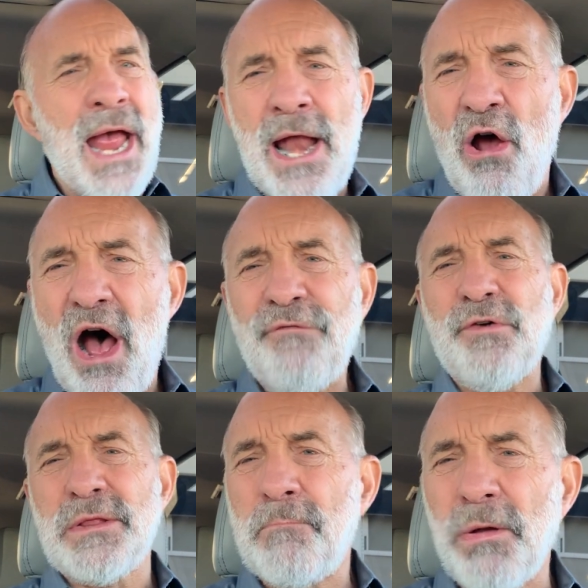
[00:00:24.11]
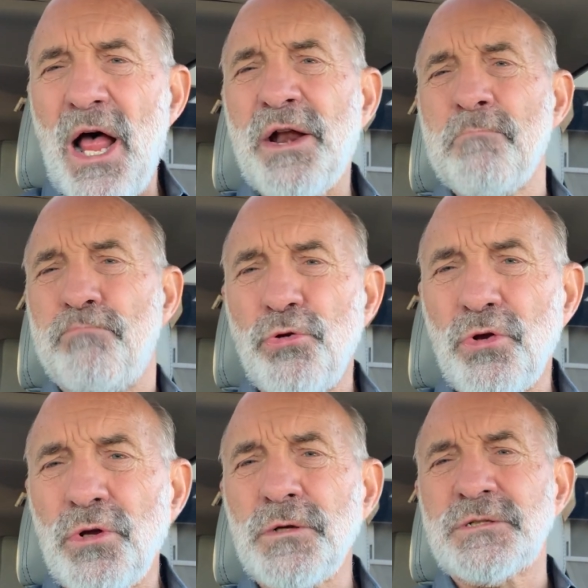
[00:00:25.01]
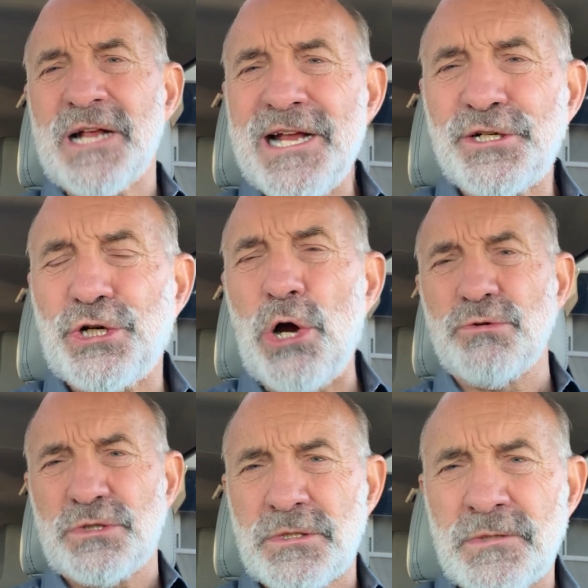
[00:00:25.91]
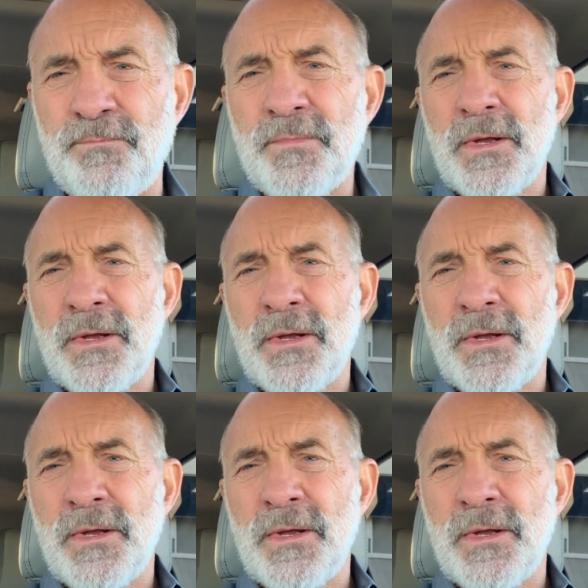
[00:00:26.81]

and offer the blood of bulls and goats